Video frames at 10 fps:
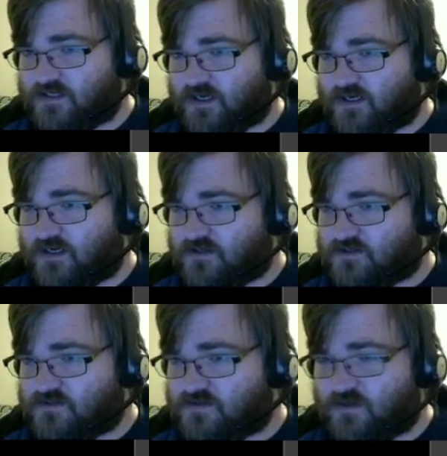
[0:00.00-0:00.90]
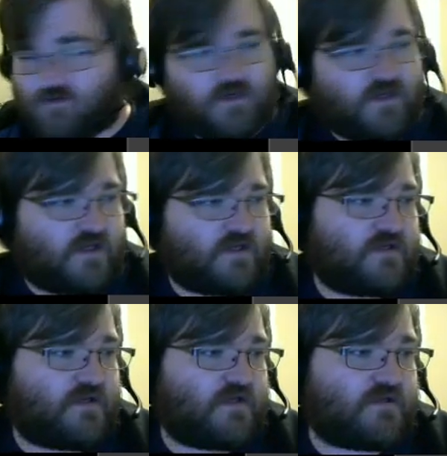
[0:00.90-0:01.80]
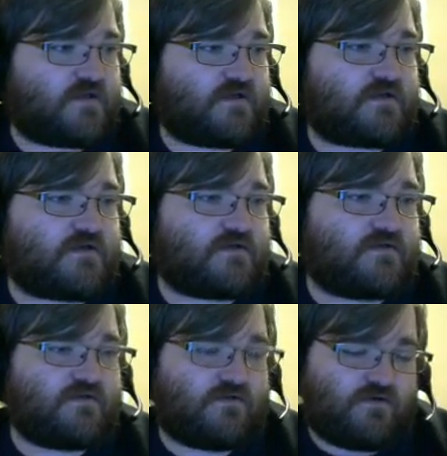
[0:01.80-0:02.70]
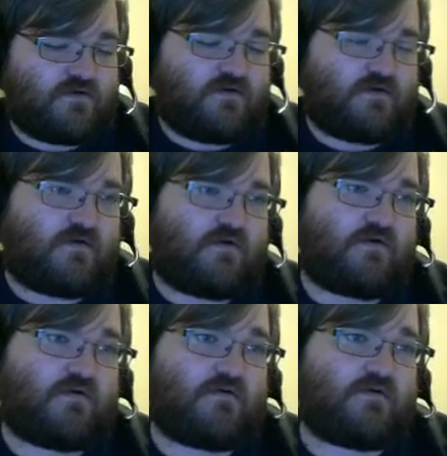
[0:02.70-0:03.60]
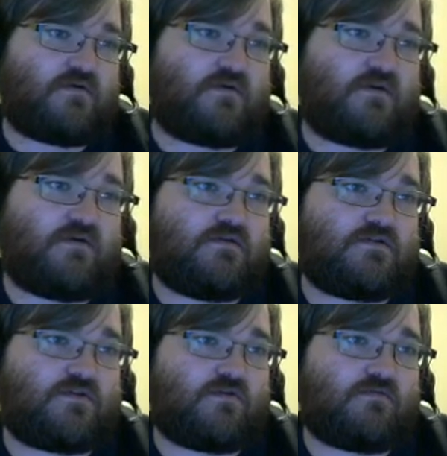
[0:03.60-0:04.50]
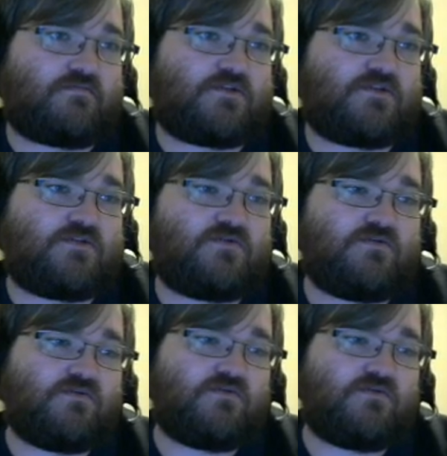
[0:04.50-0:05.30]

I need to go ahead and get our interp 2.